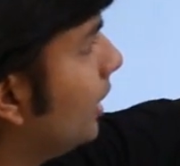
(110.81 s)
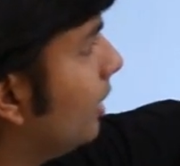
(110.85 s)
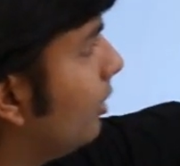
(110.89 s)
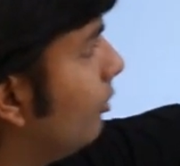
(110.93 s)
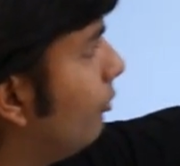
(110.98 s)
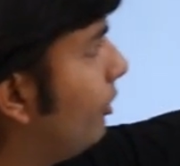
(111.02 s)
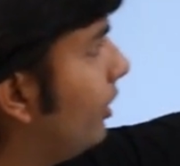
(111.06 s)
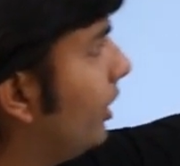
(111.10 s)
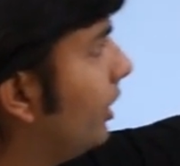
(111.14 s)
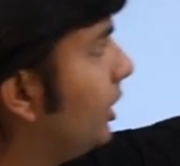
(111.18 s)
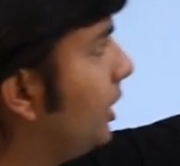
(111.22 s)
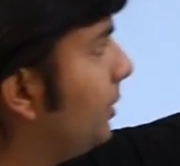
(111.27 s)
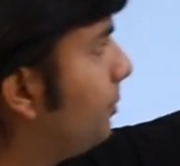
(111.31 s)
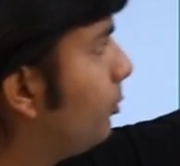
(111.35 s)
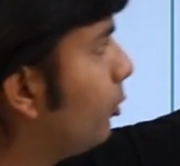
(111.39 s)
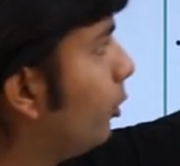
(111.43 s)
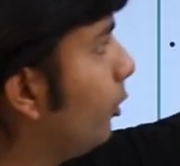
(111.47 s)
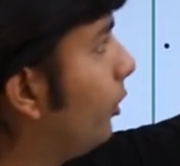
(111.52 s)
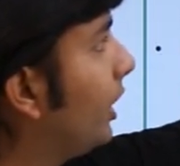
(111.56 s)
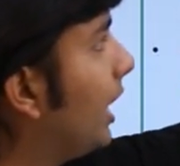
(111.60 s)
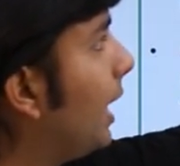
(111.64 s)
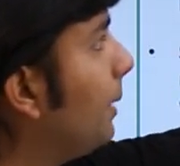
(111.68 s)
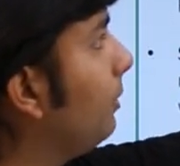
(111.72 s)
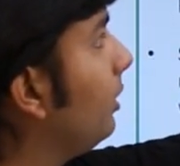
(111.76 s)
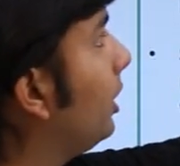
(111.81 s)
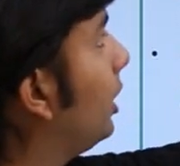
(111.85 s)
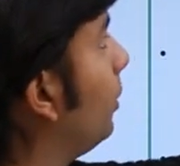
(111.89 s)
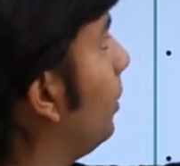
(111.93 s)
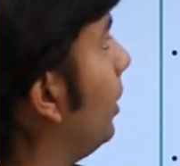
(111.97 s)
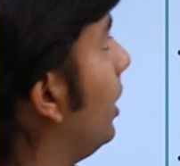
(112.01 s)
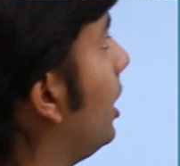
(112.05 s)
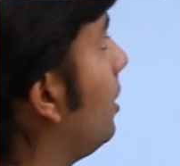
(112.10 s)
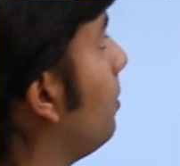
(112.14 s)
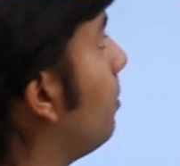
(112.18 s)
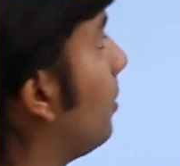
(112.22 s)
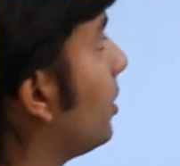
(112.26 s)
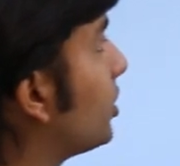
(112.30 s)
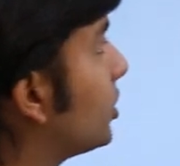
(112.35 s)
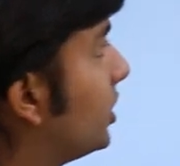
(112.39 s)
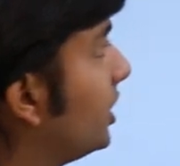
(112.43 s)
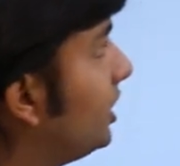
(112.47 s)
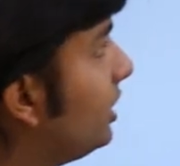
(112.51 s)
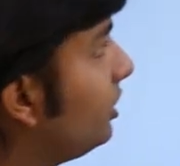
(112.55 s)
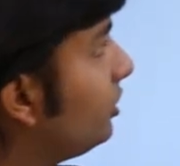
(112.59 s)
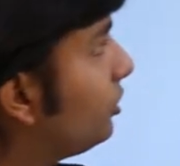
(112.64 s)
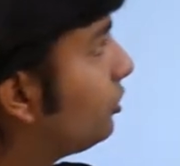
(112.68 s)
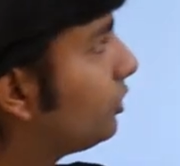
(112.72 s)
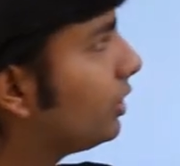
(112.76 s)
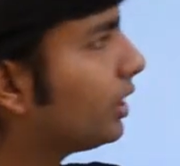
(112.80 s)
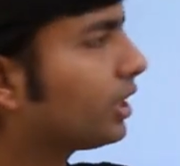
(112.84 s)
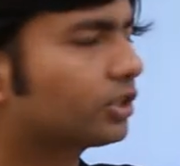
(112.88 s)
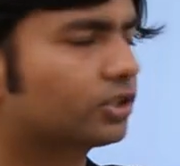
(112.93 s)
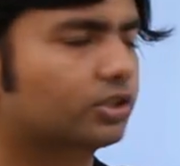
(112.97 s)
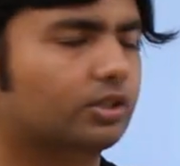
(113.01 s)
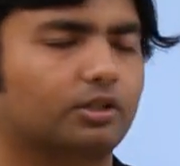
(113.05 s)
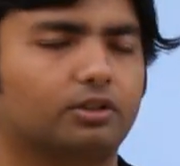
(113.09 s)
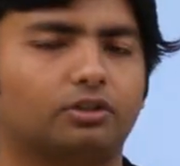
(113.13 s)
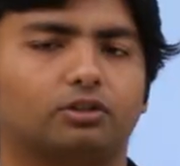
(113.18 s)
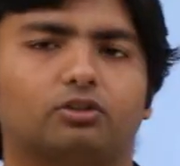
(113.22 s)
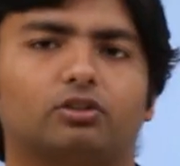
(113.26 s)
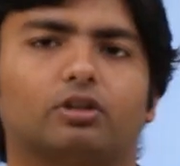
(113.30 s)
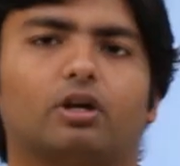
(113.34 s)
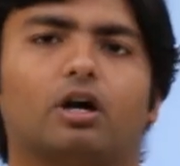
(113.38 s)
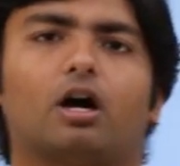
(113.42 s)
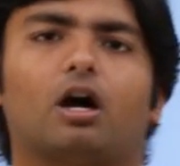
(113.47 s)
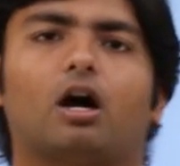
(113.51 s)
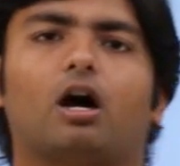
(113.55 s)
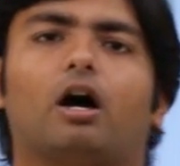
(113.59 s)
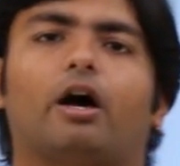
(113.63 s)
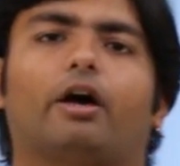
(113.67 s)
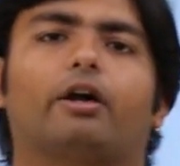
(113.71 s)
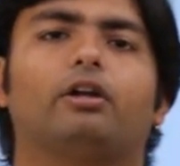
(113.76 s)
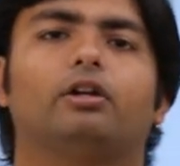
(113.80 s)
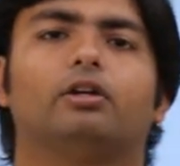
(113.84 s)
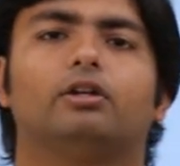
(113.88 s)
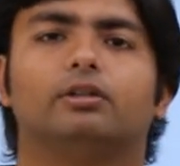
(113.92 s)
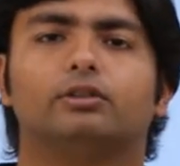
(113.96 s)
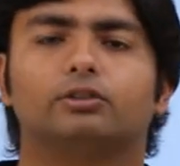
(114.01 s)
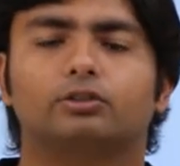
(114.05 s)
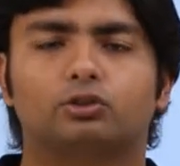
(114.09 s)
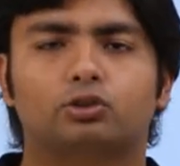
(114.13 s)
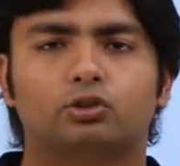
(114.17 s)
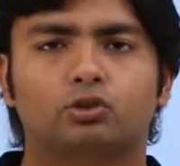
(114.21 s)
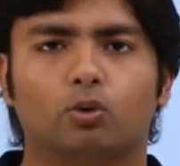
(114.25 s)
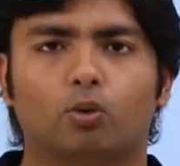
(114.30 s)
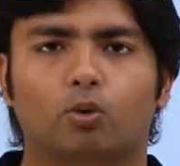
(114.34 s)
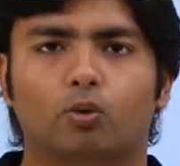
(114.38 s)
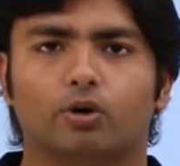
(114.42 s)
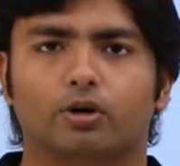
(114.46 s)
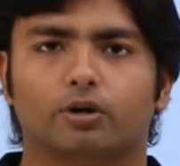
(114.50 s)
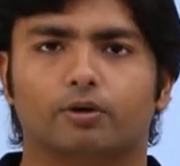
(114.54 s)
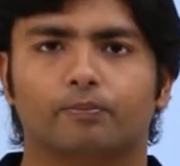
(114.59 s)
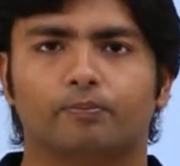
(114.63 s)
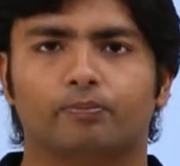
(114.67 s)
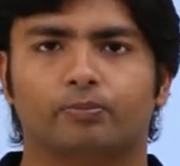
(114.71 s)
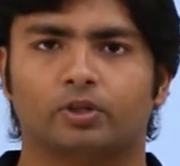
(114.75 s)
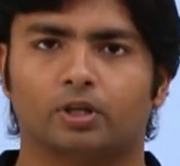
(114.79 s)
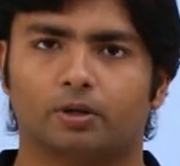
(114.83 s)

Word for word: where the program equivalent machine instructions are stored